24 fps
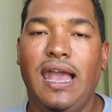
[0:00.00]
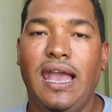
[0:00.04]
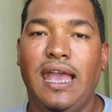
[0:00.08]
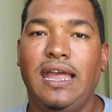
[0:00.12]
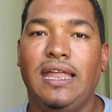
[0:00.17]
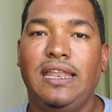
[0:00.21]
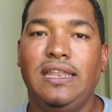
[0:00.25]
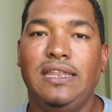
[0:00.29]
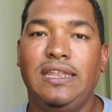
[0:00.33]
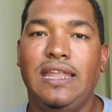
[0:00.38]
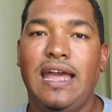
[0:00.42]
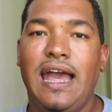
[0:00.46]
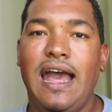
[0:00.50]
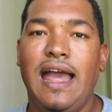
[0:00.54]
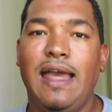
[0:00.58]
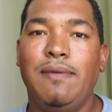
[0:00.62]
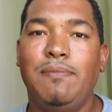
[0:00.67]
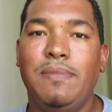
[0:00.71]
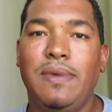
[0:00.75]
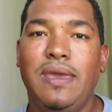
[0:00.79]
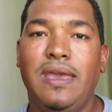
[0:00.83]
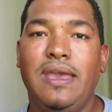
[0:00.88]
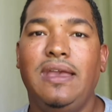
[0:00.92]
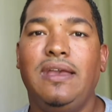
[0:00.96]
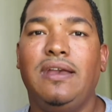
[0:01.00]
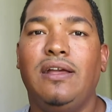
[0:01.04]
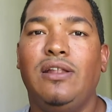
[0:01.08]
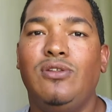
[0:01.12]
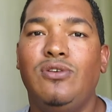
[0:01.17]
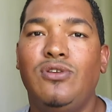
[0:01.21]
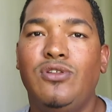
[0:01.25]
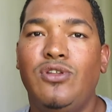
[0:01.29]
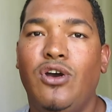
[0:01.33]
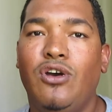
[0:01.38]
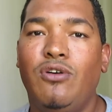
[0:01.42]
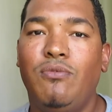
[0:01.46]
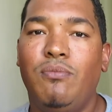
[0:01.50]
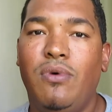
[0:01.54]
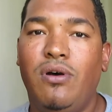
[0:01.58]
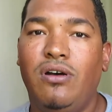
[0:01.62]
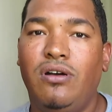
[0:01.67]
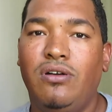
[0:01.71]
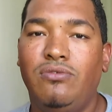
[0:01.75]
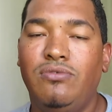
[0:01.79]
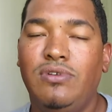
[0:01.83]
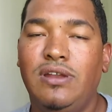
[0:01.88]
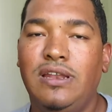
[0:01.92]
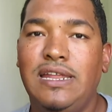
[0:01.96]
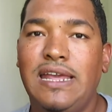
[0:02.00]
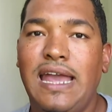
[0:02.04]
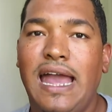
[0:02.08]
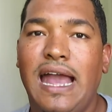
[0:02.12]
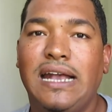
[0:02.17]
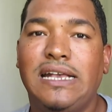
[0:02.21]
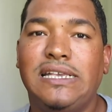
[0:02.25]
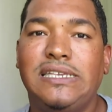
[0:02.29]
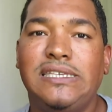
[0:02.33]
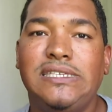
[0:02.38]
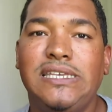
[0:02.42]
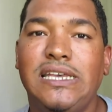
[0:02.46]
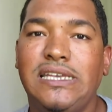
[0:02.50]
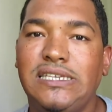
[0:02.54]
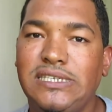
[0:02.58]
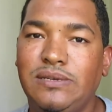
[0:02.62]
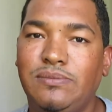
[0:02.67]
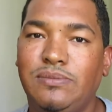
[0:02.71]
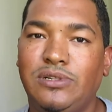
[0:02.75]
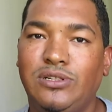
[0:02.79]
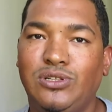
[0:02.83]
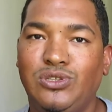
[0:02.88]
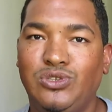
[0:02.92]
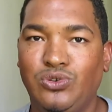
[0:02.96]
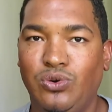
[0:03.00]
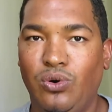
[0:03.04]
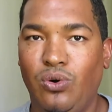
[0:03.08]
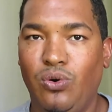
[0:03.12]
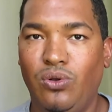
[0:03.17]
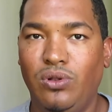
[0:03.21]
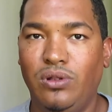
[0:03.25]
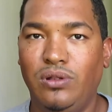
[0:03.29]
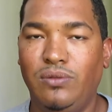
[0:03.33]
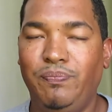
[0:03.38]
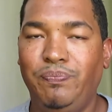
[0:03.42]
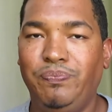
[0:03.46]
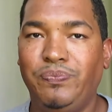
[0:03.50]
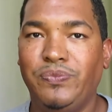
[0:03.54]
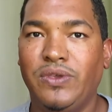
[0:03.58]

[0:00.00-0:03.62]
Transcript: And I make Lenormand really accessible to all.